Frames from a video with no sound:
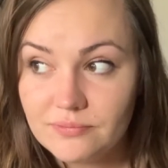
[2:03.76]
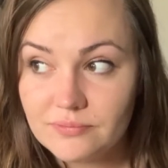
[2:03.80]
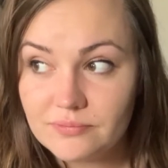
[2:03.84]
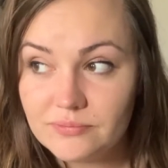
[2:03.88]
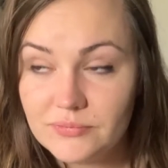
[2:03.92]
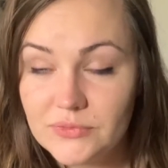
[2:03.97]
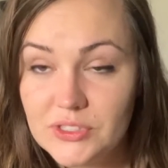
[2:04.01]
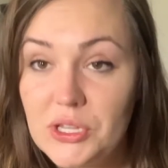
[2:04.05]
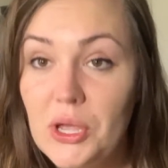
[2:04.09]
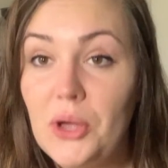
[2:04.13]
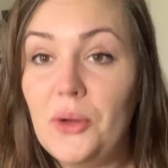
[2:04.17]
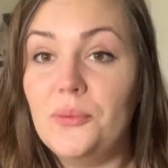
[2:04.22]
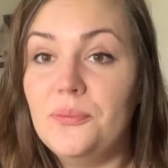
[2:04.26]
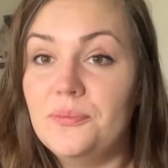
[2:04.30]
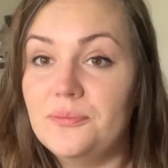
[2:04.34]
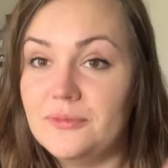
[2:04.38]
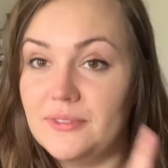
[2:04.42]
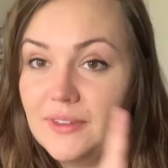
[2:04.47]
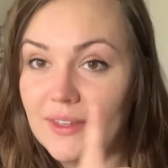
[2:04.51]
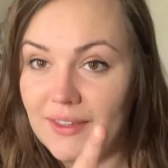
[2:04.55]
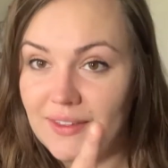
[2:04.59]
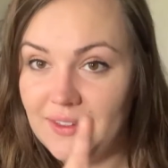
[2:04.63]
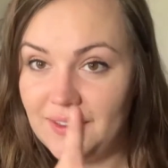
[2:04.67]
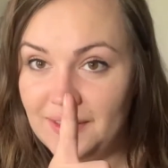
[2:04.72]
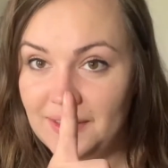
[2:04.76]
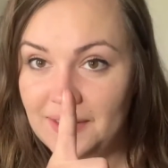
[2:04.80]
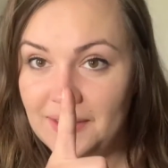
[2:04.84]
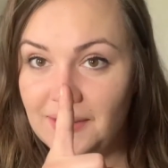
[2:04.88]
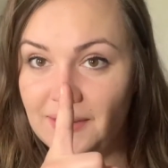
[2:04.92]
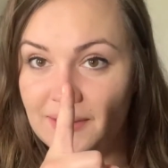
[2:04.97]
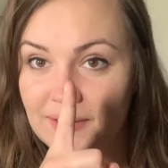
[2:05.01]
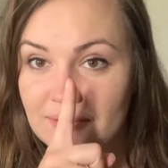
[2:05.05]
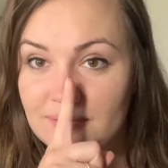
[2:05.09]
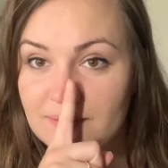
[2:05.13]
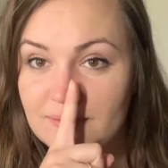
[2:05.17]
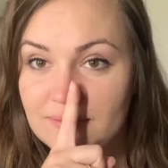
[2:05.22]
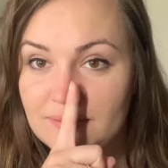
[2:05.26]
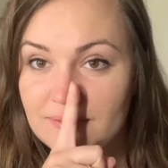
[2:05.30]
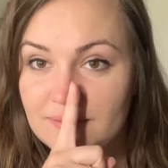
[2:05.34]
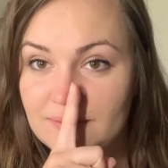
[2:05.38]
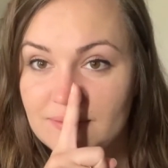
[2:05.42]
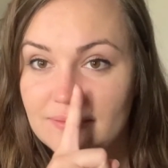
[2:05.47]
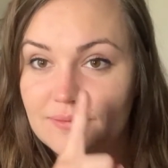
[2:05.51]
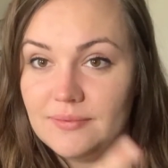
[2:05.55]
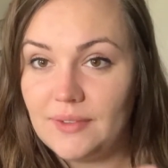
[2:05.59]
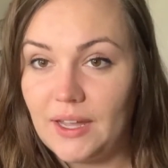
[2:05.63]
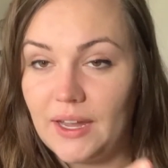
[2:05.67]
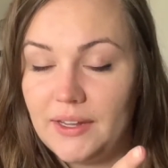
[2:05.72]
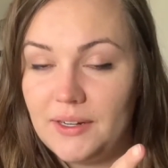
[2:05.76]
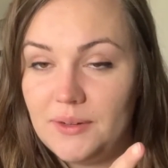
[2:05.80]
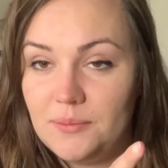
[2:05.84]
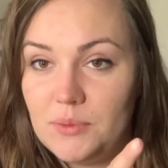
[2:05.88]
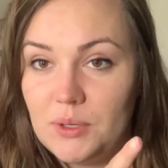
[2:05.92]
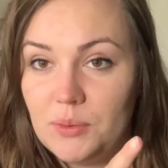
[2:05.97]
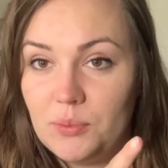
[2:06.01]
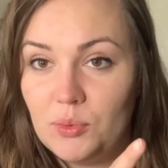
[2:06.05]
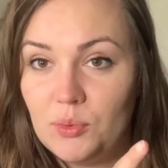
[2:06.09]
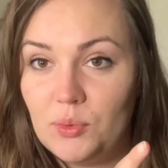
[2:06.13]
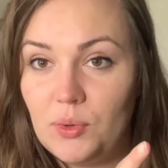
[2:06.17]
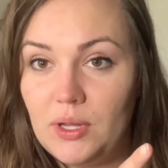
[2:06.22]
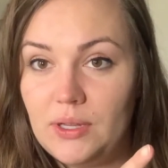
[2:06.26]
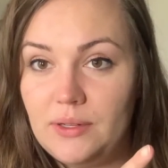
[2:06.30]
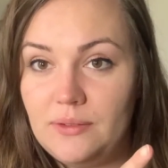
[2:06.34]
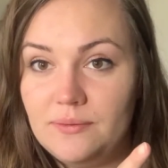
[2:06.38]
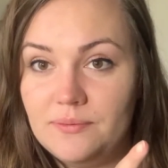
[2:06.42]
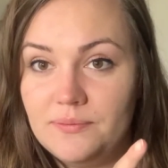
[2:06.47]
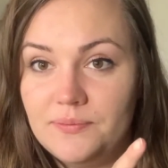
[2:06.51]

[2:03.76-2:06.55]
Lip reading: So, item number 1,